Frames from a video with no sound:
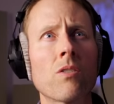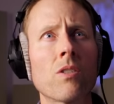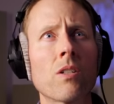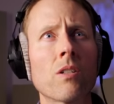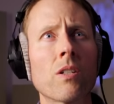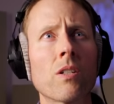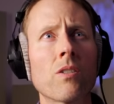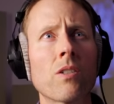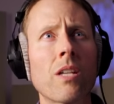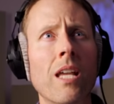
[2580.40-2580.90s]

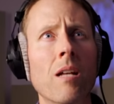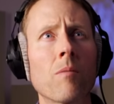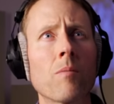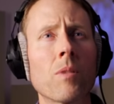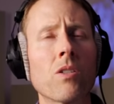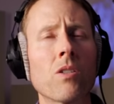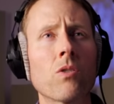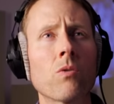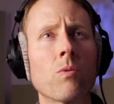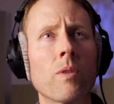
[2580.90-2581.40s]
series can
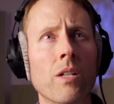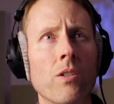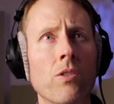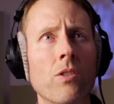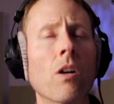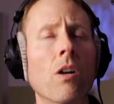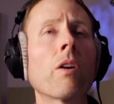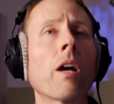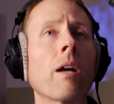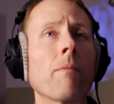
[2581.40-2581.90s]
be switched.
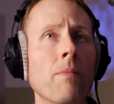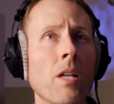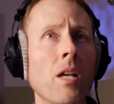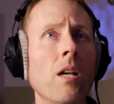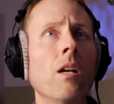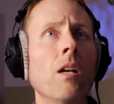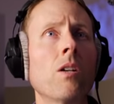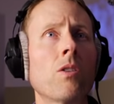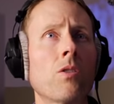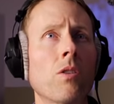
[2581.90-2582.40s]
Okay,
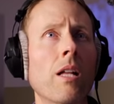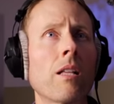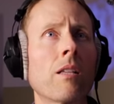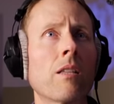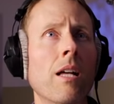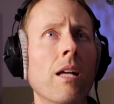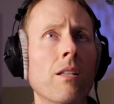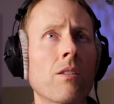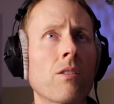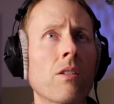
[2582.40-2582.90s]
so that,
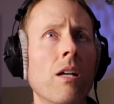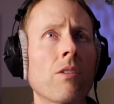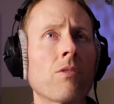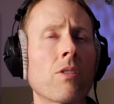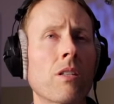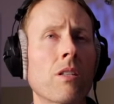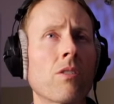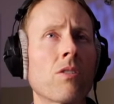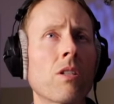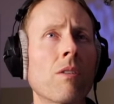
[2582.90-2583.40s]
that sounds
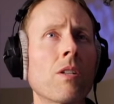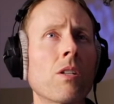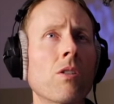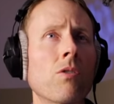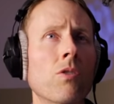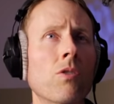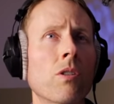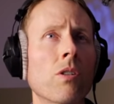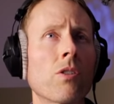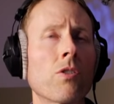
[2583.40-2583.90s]
like the seventy-two
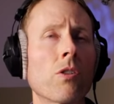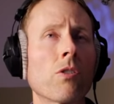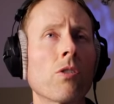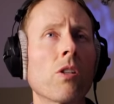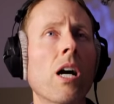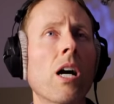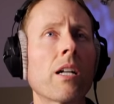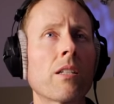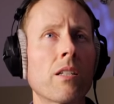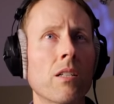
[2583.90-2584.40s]
series, you're
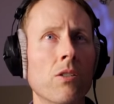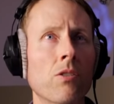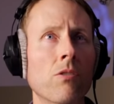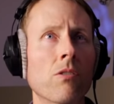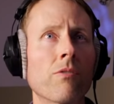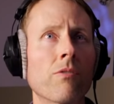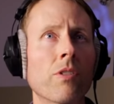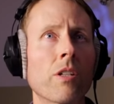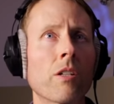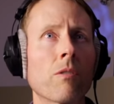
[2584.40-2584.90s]
locked into a
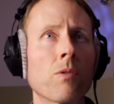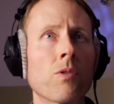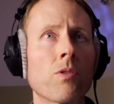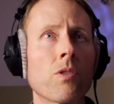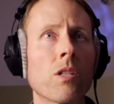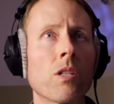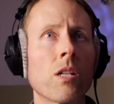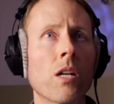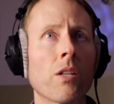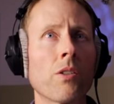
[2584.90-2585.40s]

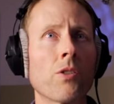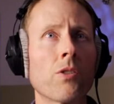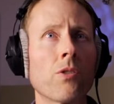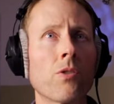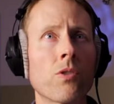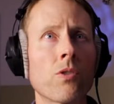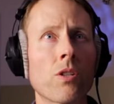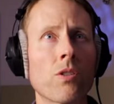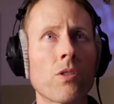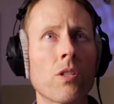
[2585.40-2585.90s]
frequency. On the two
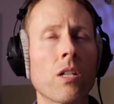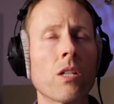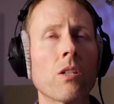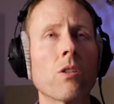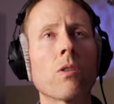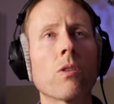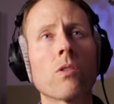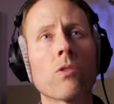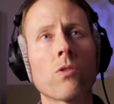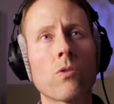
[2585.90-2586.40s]
sixteen, you
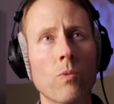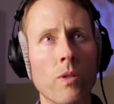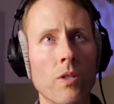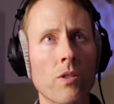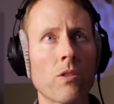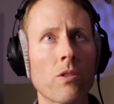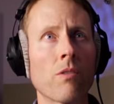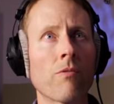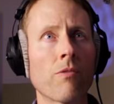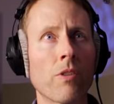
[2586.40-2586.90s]
can
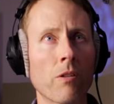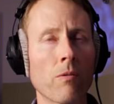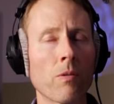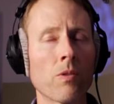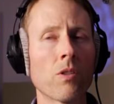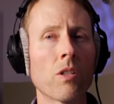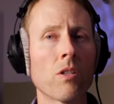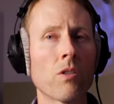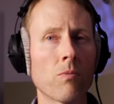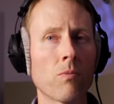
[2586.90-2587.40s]
switch the
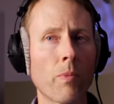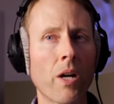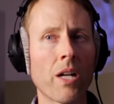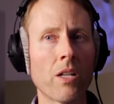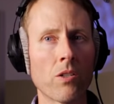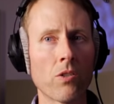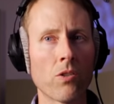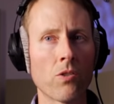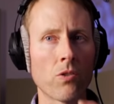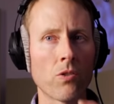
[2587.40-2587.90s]
frequencies by
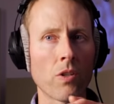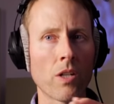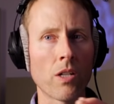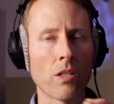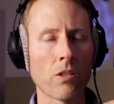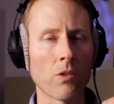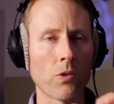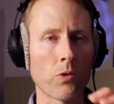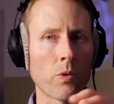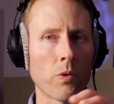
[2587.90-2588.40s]
just using a
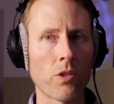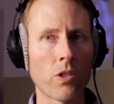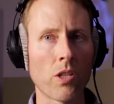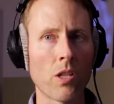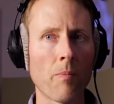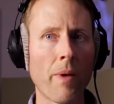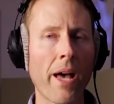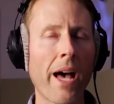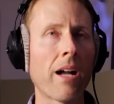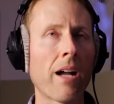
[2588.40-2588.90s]
little switch on the
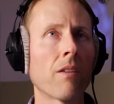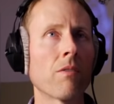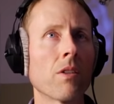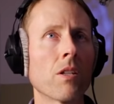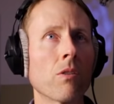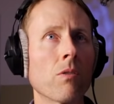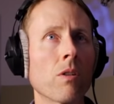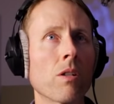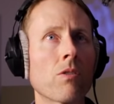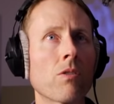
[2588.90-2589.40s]
back of the
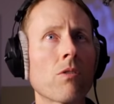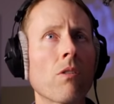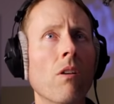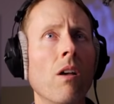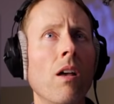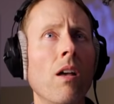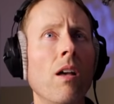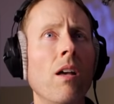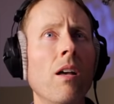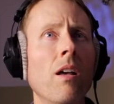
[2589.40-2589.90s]
units.
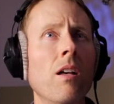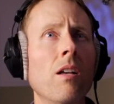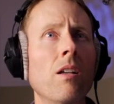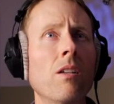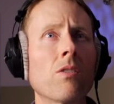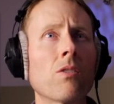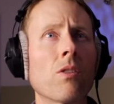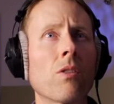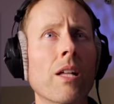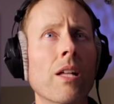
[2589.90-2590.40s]

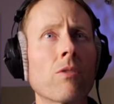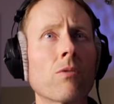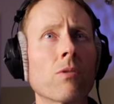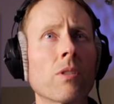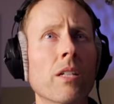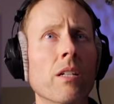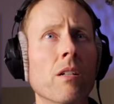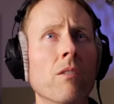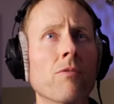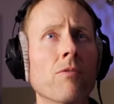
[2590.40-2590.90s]
So that's
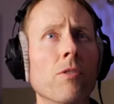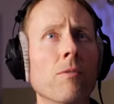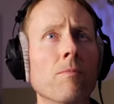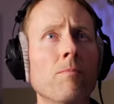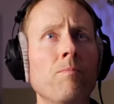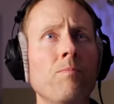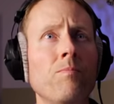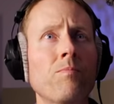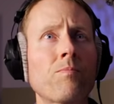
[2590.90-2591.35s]
really helpful.